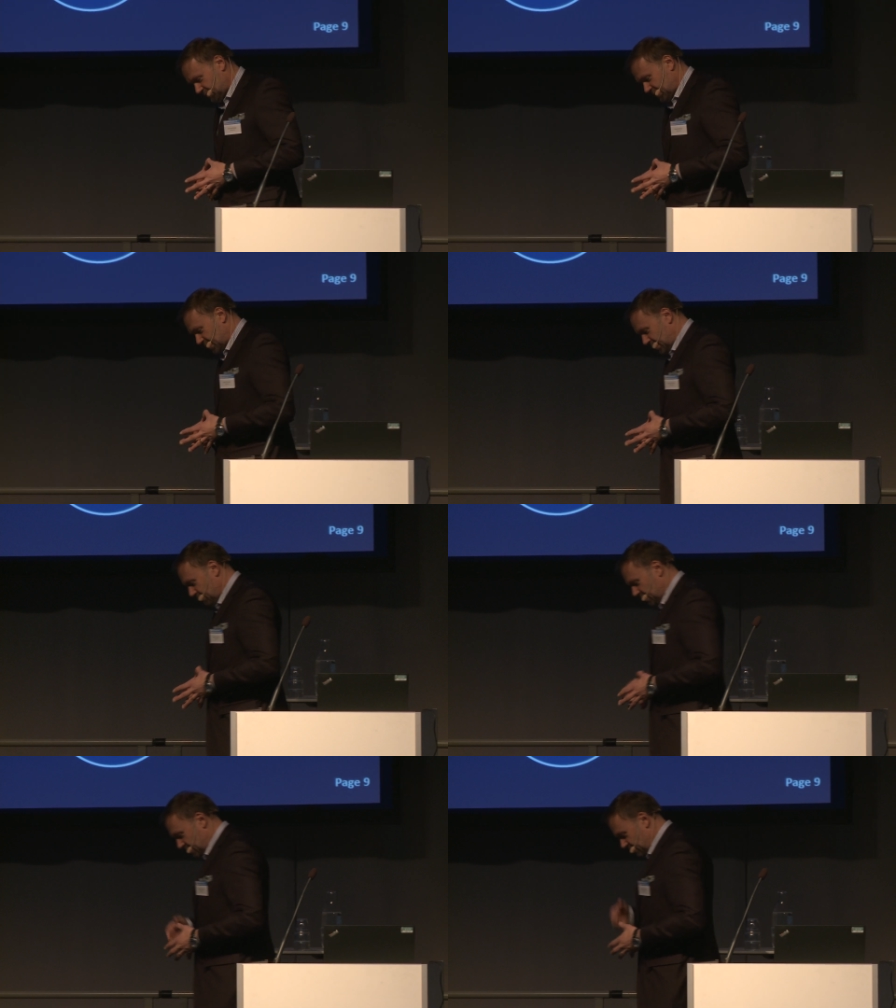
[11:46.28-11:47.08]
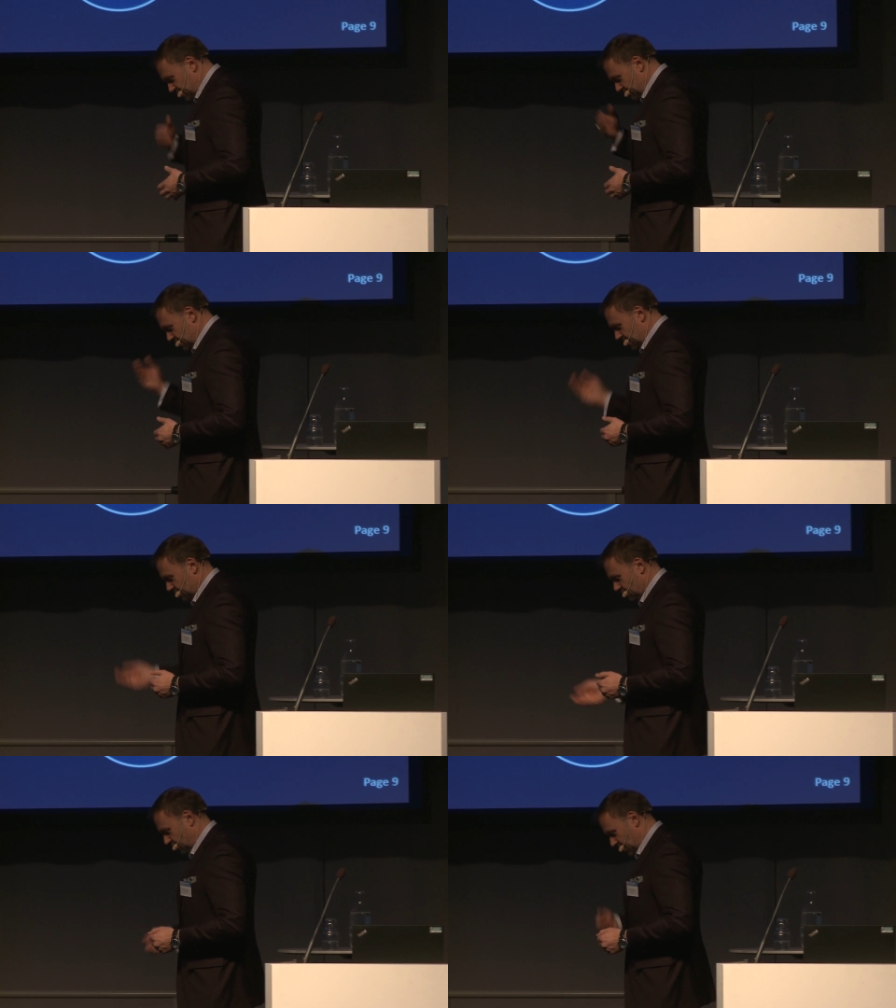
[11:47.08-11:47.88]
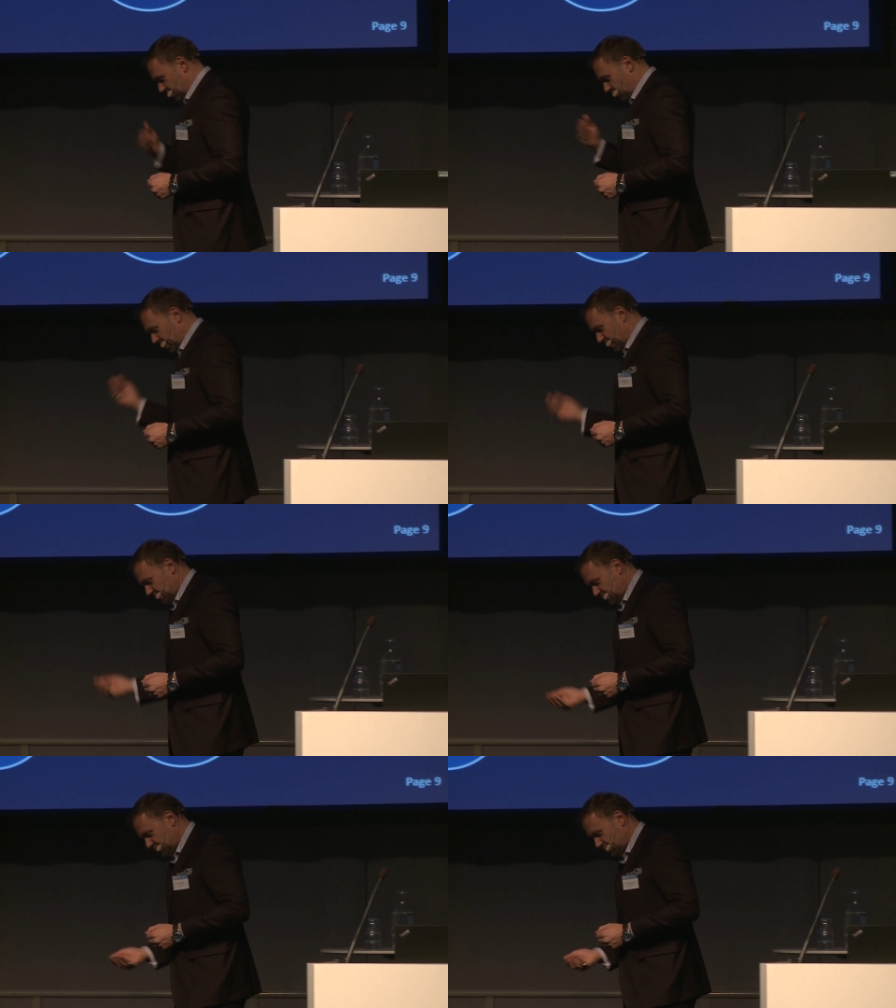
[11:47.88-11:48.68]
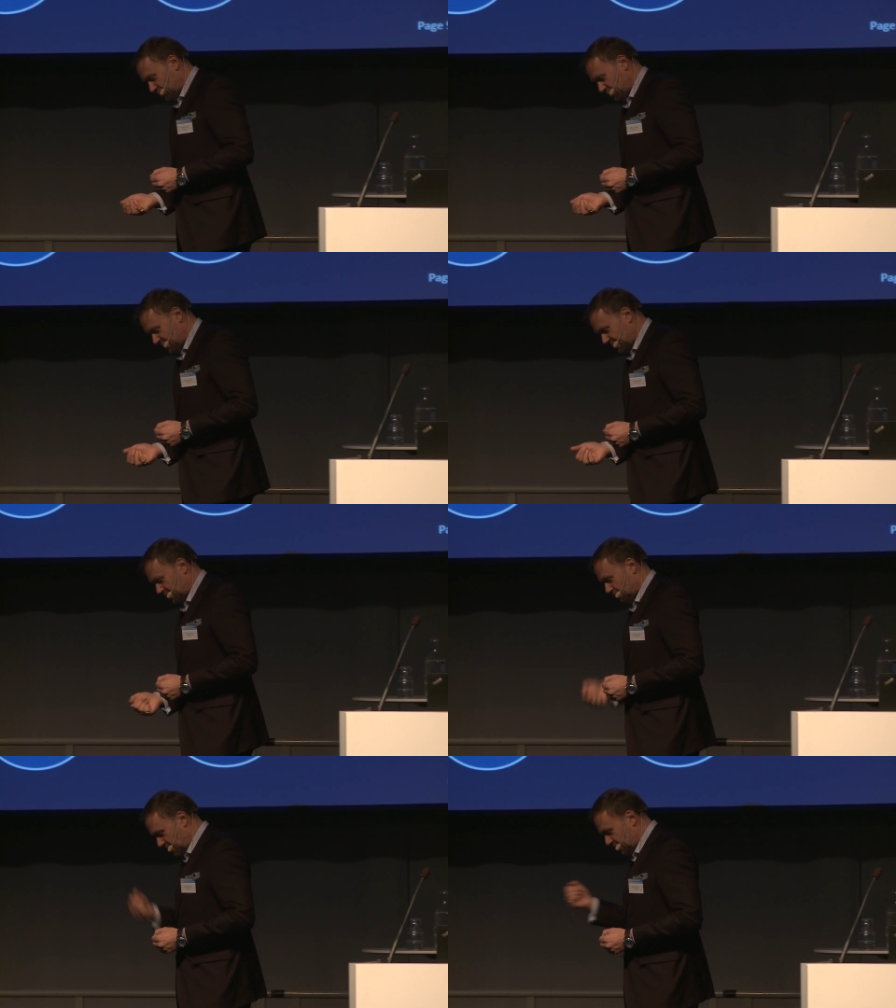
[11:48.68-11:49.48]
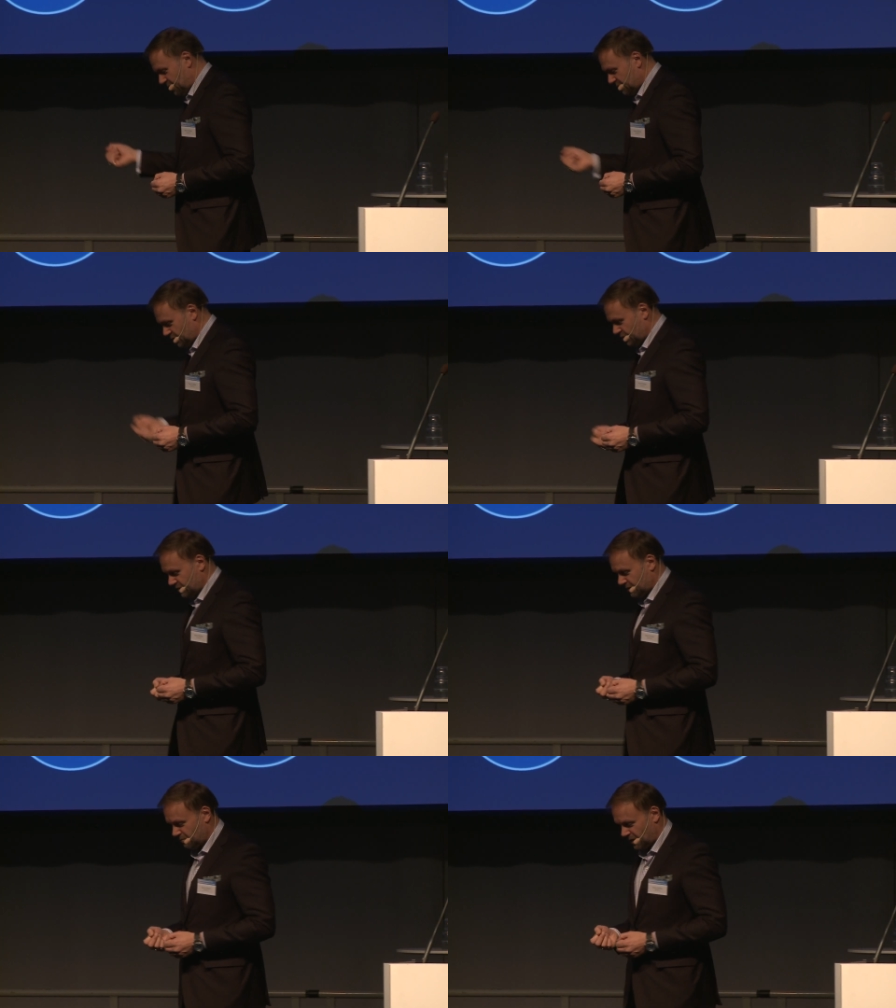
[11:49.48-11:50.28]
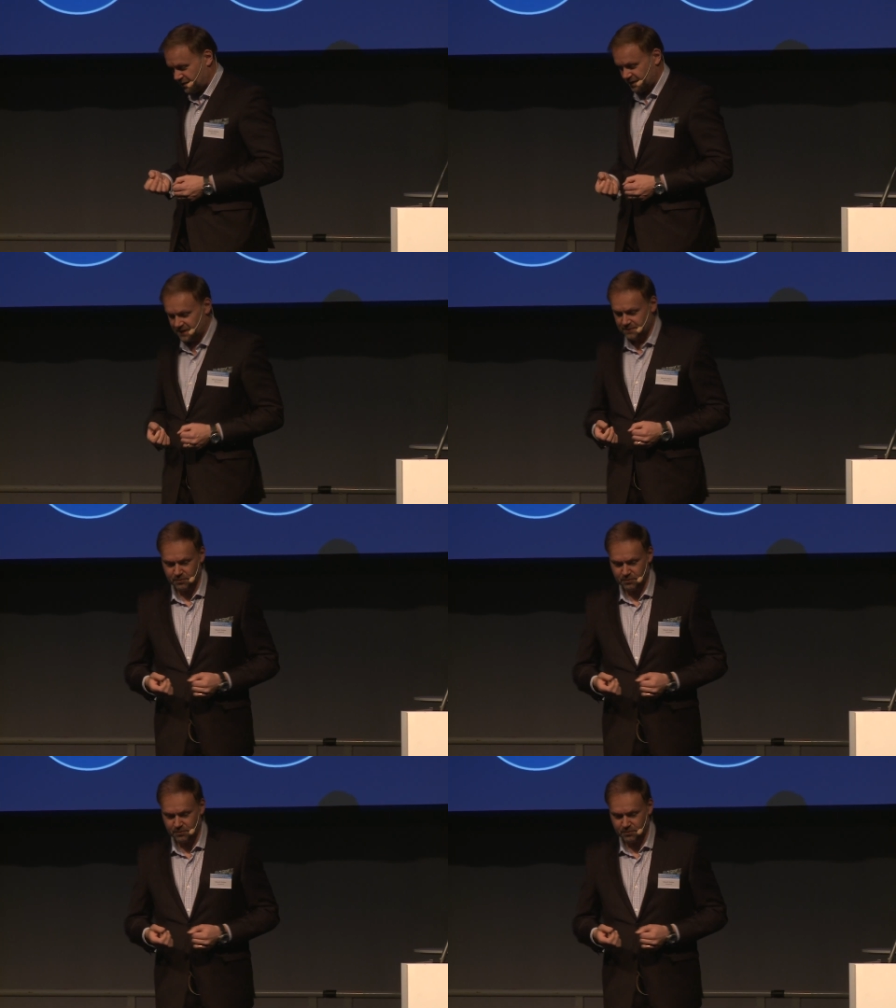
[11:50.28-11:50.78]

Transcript: again we, we, we need to find ways to get better at producing biogas,